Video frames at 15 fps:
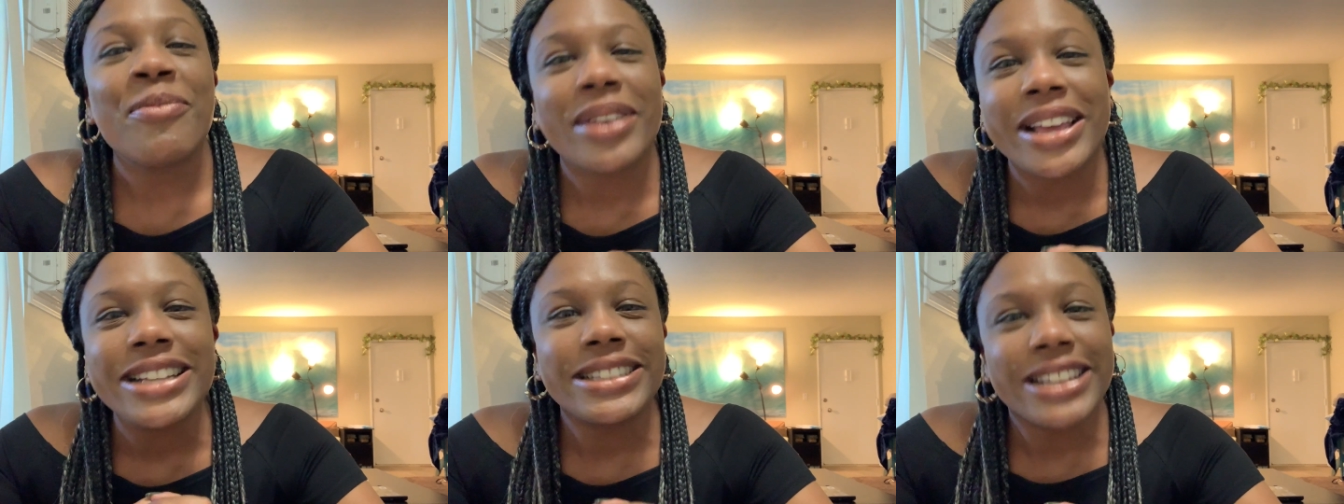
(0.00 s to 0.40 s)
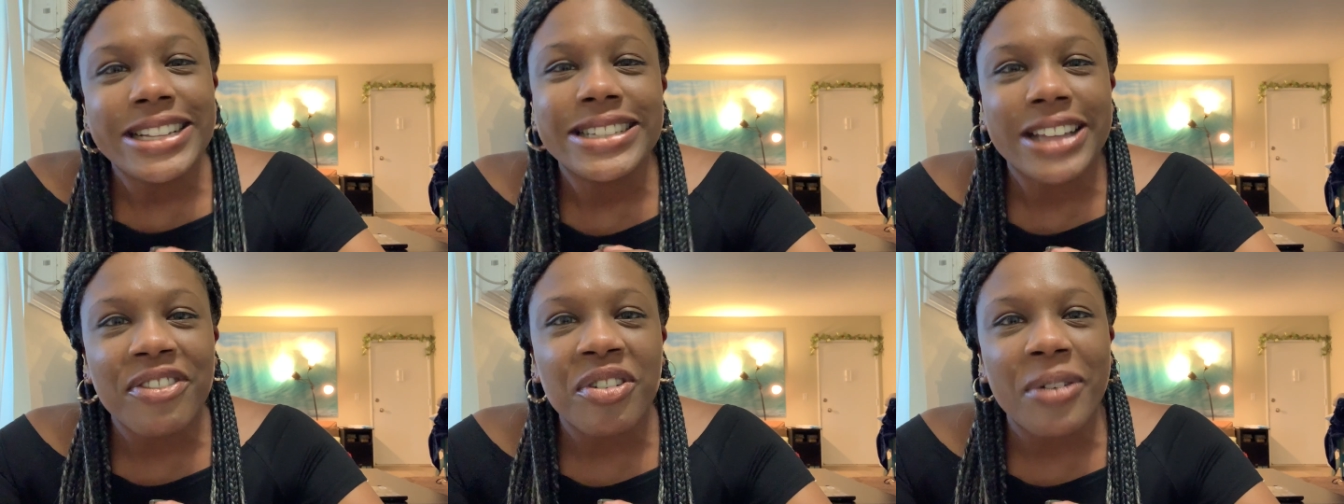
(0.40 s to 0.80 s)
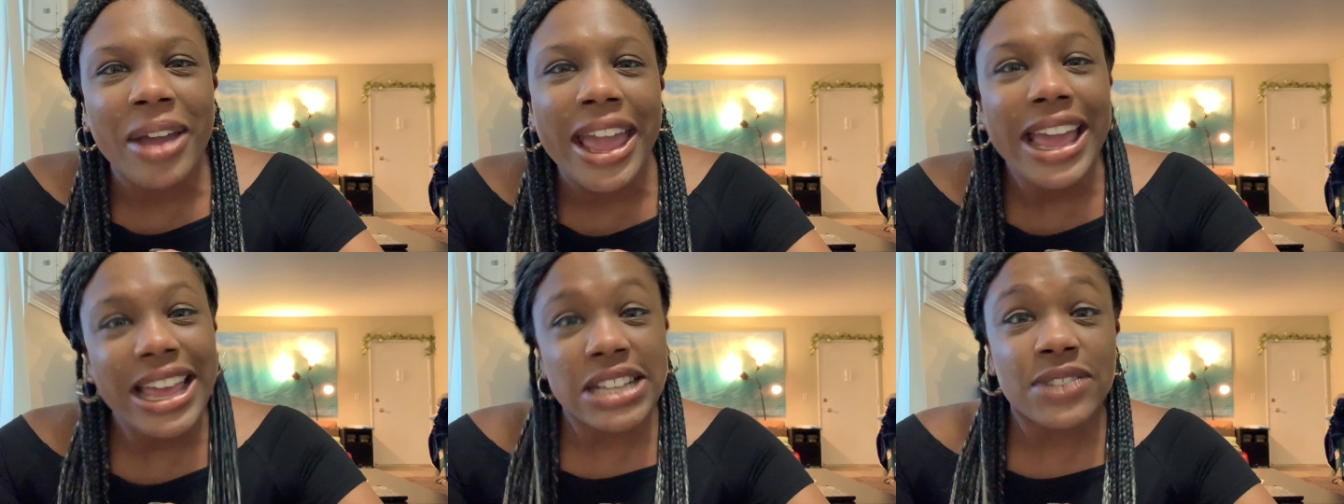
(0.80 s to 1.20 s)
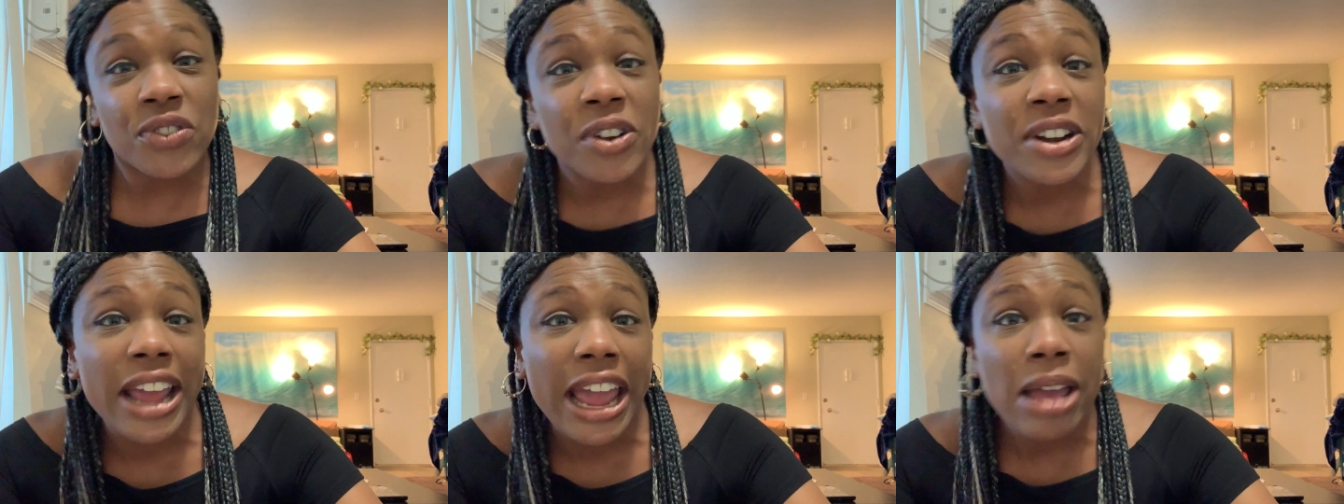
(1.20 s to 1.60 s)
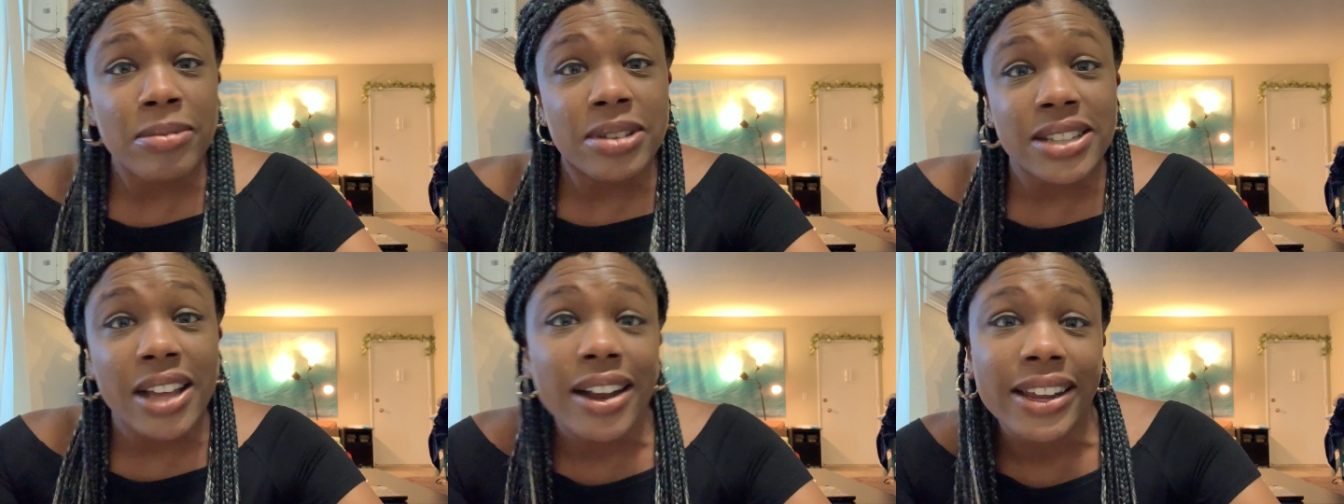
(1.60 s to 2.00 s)
Because this giveaway is for an
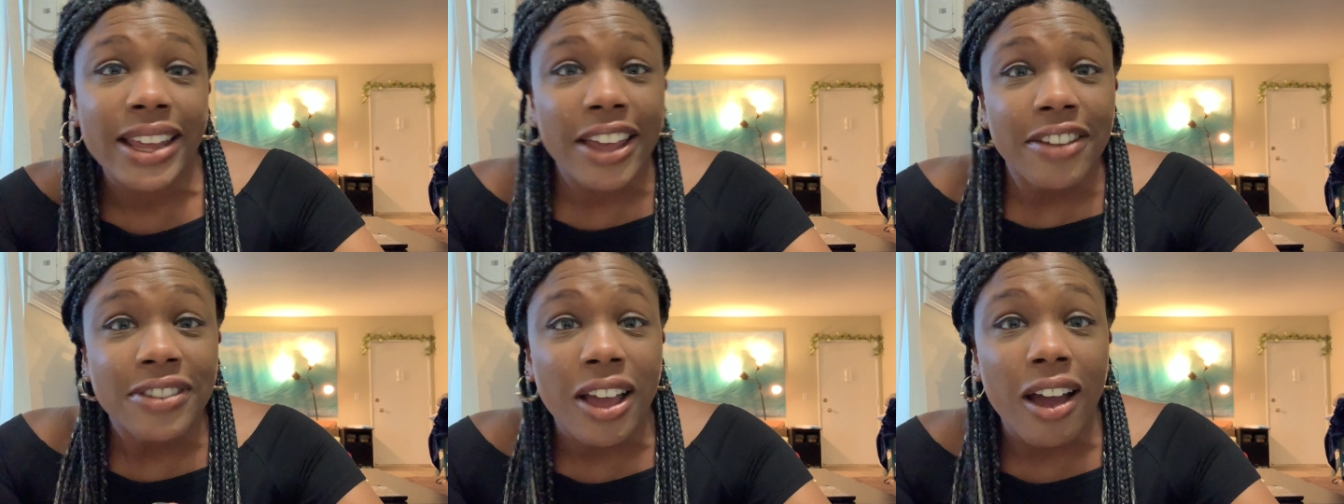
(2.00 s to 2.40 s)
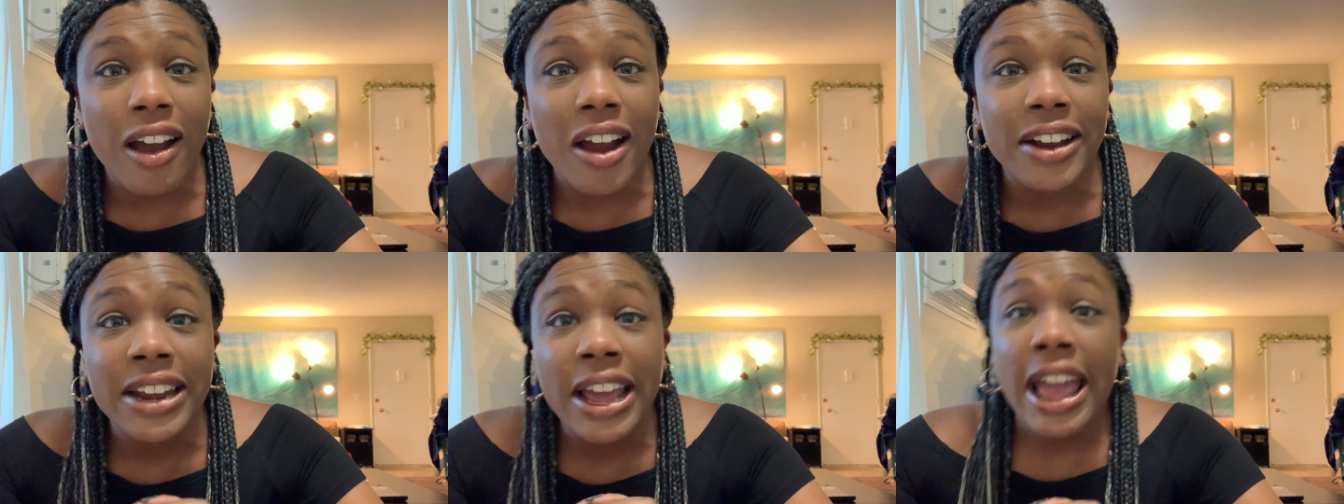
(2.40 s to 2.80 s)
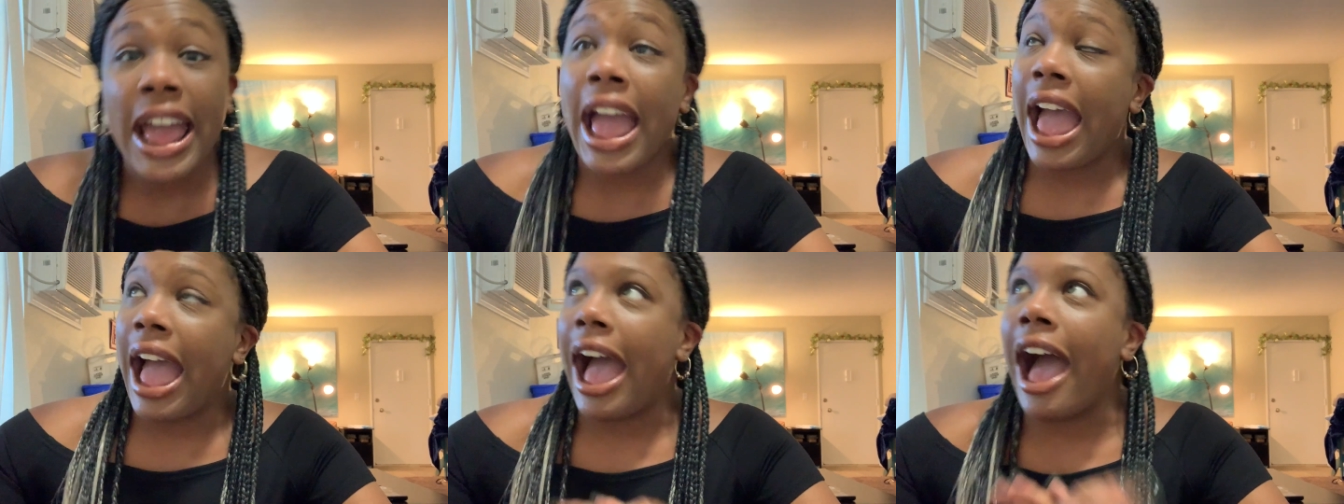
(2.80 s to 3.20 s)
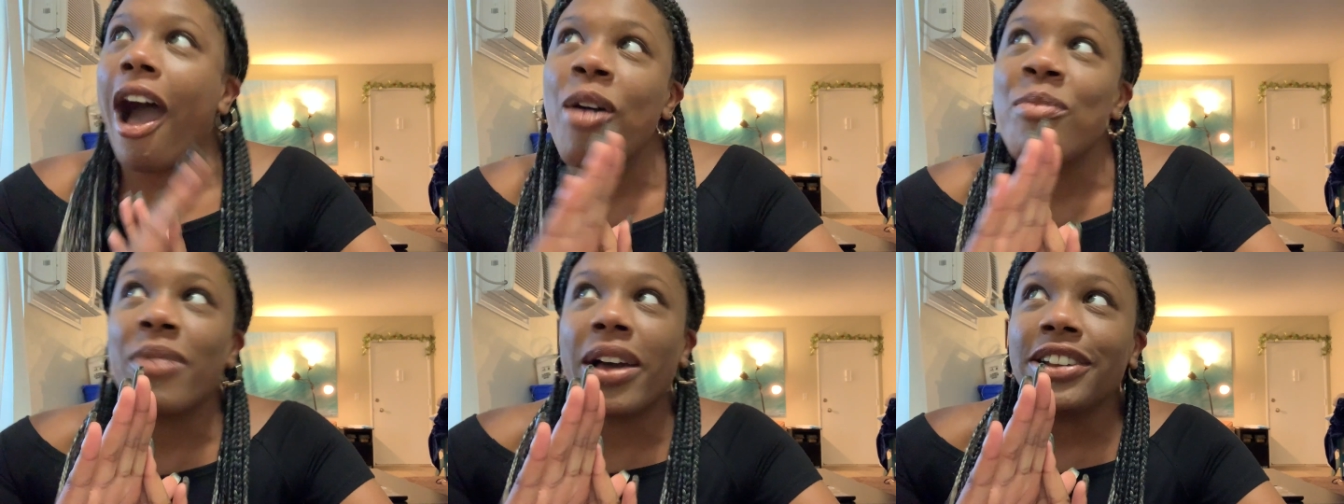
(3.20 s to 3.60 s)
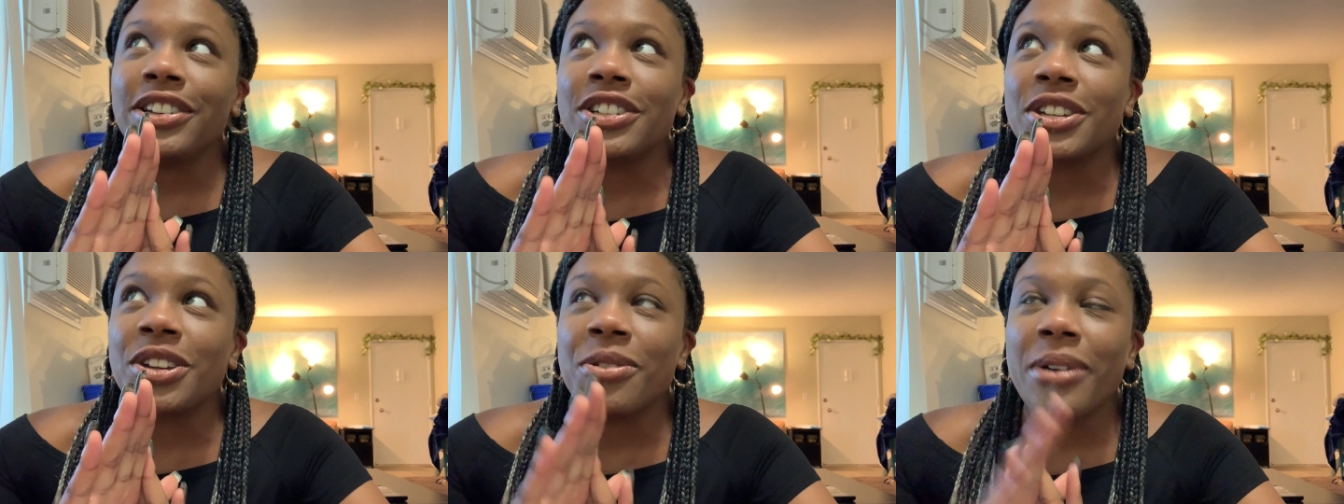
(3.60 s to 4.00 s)
Amazon gift card. How
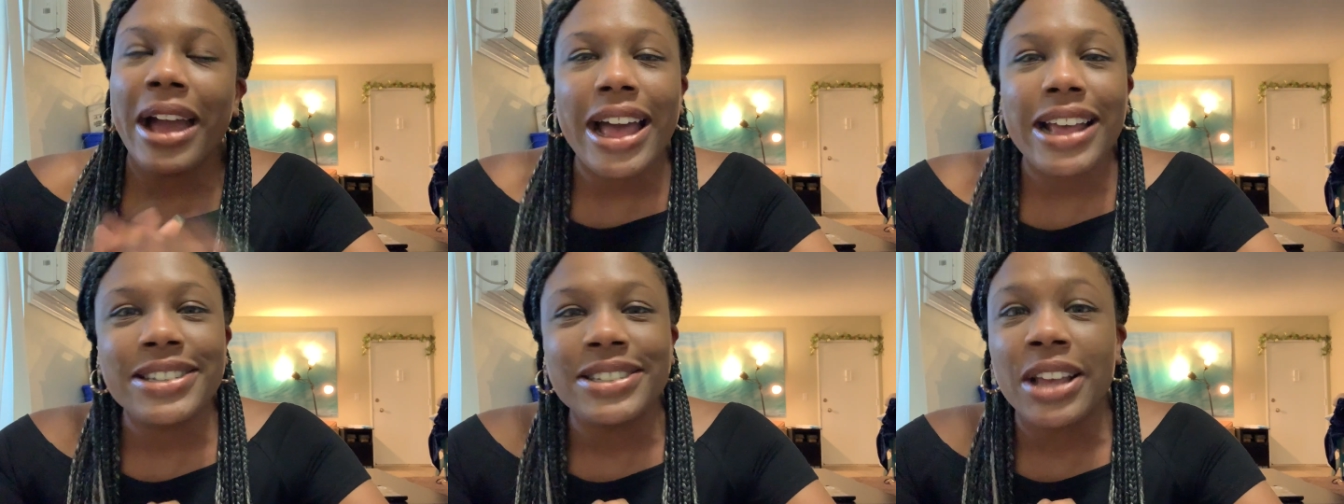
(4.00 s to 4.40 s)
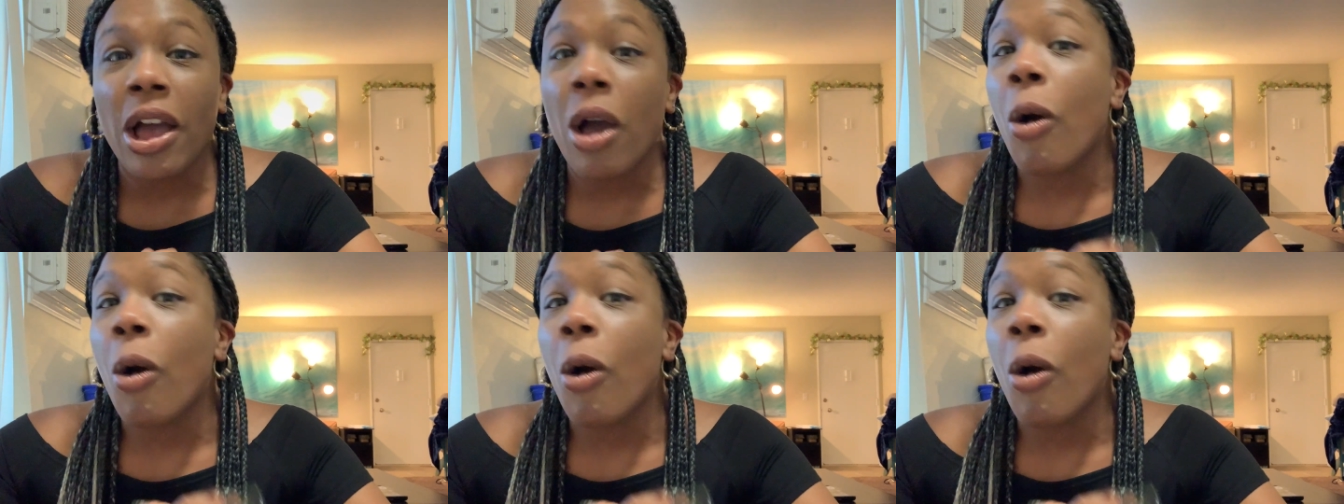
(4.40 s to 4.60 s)
much, you ask?